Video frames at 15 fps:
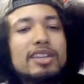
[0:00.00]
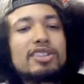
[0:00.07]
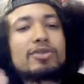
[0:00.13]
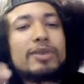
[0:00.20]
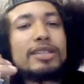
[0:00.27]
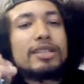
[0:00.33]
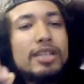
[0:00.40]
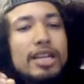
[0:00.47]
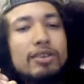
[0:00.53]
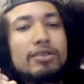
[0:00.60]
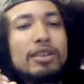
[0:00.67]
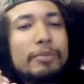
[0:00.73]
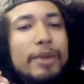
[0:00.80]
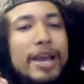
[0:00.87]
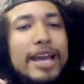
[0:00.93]
So I took
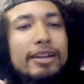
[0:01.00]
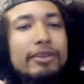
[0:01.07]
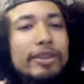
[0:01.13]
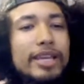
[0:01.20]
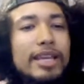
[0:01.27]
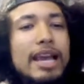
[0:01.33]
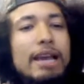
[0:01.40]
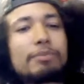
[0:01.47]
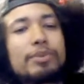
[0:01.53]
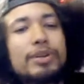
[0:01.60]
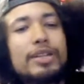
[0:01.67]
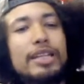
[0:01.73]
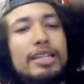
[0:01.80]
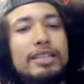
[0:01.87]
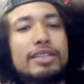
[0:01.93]
out the battery, I
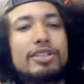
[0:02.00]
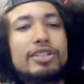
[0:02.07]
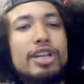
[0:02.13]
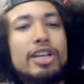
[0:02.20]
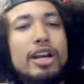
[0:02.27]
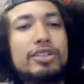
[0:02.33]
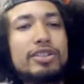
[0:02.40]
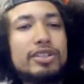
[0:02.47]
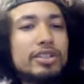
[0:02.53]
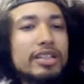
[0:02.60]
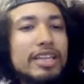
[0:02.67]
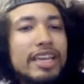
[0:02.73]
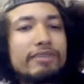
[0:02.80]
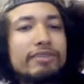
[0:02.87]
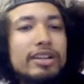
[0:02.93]
put it in the charger,
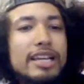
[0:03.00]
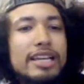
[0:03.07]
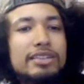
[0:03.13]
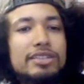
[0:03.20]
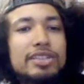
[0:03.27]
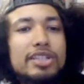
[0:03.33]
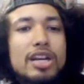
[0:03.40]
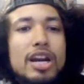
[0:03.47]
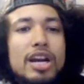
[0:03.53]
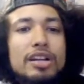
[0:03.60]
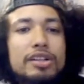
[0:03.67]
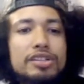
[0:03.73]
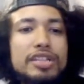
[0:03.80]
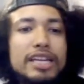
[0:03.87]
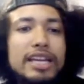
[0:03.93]
gave her a nice
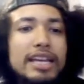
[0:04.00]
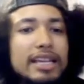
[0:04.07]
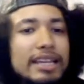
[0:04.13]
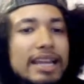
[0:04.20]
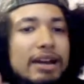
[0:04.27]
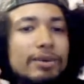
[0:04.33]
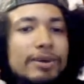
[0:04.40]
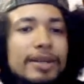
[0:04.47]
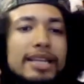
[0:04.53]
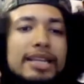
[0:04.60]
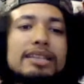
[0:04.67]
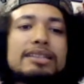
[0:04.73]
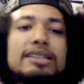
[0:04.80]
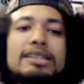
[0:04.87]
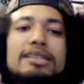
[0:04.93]
charge, and now we're
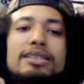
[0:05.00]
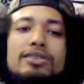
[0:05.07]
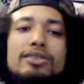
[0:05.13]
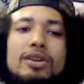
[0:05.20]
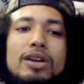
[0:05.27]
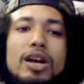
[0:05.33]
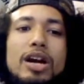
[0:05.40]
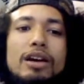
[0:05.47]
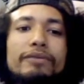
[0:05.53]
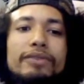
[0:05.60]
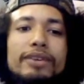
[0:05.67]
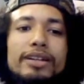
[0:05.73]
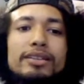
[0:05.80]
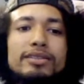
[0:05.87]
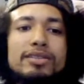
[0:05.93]
getting a decent draw off
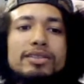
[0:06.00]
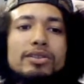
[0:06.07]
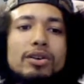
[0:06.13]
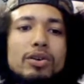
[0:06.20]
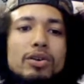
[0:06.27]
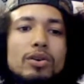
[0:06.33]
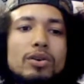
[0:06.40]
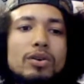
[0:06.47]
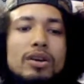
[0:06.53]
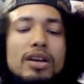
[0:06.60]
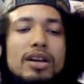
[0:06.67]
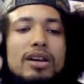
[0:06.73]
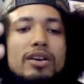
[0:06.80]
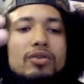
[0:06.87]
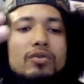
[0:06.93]
here. So
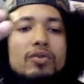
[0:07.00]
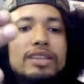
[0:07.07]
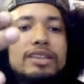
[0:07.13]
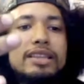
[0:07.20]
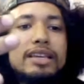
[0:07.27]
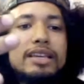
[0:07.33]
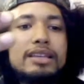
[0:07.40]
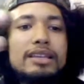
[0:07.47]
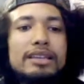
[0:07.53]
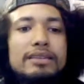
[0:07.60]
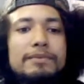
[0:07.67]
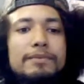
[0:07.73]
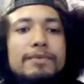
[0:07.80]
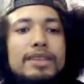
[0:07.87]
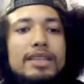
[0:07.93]
one thing
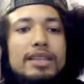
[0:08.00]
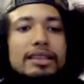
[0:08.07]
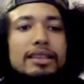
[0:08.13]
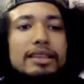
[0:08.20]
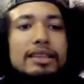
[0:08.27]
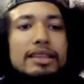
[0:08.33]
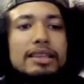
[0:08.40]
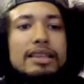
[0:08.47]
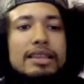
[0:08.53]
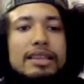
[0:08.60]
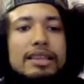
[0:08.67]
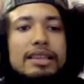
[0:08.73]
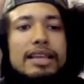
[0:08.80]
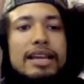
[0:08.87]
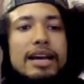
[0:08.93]

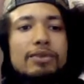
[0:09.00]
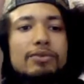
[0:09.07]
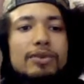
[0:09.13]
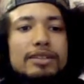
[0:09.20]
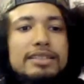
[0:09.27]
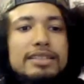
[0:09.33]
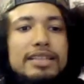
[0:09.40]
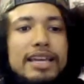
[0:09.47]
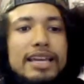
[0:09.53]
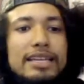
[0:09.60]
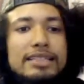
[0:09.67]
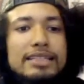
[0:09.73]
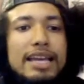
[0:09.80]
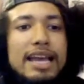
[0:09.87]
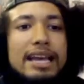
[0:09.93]
that I will say
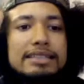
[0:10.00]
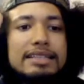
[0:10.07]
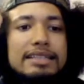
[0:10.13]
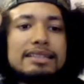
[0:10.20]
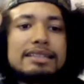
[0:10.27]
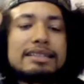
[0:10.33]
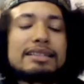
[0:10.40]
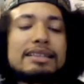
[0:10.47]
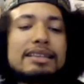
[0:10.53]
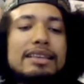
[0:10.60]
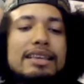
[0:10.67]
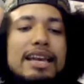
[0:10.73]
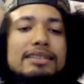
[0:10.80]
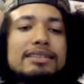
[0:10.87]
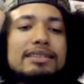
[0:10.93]
is, as it
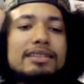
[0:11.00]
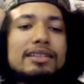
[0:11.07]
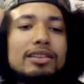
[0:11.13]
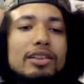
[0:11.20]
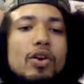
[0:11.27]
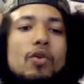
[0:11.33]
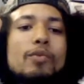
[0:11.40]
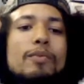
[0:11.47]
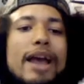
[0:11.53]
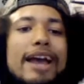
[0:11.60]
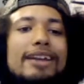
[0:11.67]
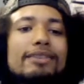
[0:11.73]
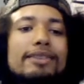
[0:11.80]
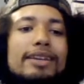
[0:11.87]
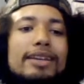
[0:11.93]
gets to low
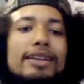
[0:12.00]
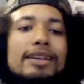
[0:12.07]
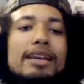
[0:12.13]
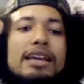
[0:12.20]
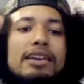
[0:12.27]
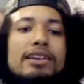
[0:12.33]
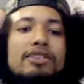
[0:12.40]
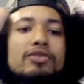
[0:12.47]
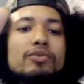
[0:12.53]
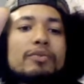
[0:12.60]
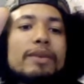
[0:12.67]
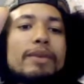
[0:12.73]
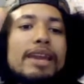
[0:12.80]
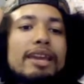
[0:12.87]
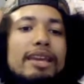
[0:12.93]
battery, you
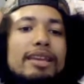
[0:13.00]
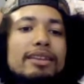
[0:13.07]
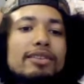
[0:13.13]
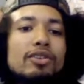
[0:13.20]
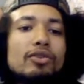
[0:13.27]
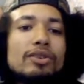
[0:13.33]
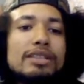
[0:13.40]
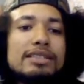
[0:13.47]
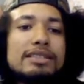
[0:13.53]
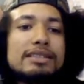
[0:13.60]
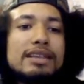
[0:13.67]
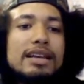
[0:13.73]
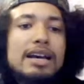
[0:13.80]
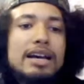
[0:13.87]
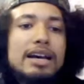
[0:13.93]
may
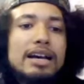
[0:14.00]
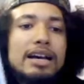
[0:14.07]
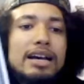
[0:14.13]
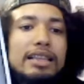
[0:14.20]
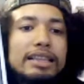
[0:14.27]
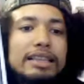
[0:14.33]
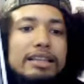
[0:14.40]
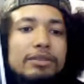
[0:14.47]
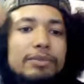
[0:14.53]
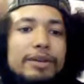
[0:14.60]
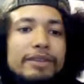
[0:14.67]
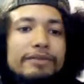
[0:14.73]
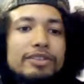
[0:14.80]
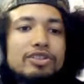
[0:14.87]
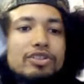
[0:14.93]
notice a little
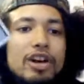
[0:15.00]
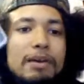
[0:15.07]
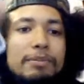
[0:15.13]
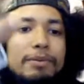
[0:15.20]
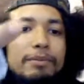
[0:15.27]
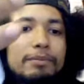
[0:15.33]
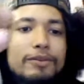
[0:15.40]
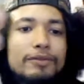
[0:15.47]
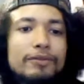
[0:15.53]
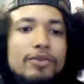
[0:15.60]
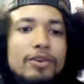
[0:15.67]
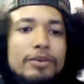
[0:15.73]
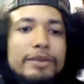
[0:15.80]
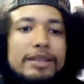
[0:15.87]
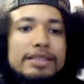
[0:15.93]
bit of a drop in
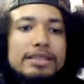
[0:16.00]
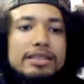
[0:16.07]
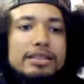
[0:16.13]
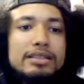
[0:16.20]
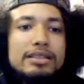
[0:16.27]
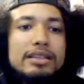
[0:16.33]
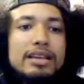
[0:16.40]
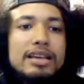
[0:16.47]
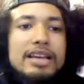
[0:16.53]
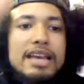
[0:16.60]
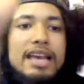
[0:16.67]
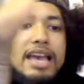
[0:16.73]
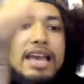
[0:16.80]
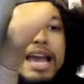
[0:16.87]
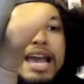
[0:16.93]
performance,
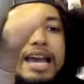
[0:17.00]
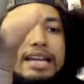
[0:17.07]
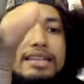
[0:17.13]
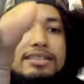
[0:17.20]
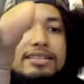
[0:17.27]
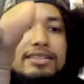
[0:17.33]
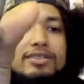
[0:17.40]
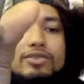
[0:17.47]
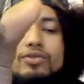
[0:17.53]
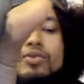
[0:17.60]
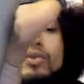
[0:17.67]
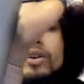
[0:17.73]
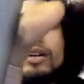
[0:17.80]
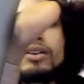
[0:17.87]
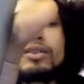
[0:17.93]
as you
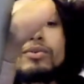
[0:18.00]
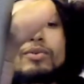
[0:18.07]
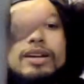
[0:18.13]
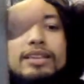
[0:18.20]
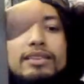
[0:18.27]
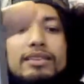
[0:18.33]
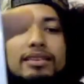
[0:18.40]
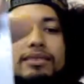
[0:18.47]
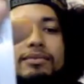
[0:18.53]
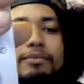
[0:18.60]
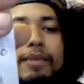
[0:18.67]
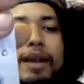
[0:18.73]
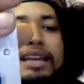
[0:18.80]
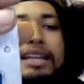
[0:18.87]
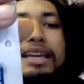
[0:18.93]
will with
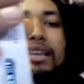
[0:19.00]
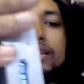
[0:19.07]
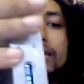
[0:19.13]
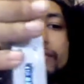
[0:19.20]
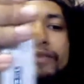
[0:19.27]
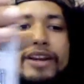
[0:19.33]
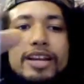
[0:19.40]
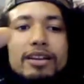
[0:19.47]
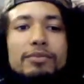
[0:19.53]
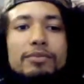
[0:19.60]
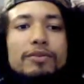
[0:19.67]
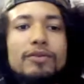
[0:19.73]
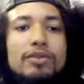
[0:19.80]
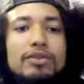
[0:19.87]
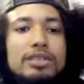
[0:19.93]
many other
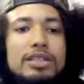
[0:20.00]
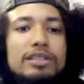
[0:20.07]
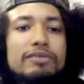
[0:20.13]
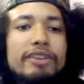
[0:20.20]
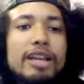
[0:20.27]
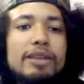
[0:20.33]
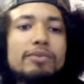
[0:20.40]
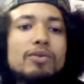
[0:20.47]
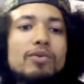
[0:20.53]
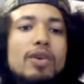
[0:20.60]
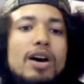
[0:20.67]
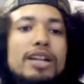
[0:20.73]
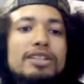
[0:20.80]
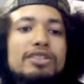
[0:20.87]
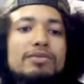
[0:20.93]
variable voltage, variable
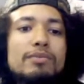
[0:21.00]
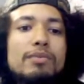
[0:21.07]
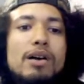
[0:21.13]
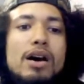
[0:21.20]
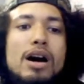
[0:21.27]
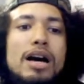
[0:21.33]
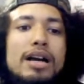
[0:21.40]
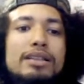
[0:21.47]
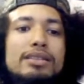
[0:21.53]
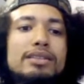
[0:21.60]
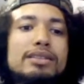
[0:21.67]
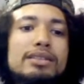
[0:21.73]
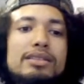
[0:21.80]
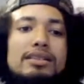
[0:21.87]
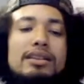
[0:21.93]
wattage
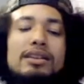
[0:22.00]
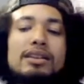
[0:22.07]
mods.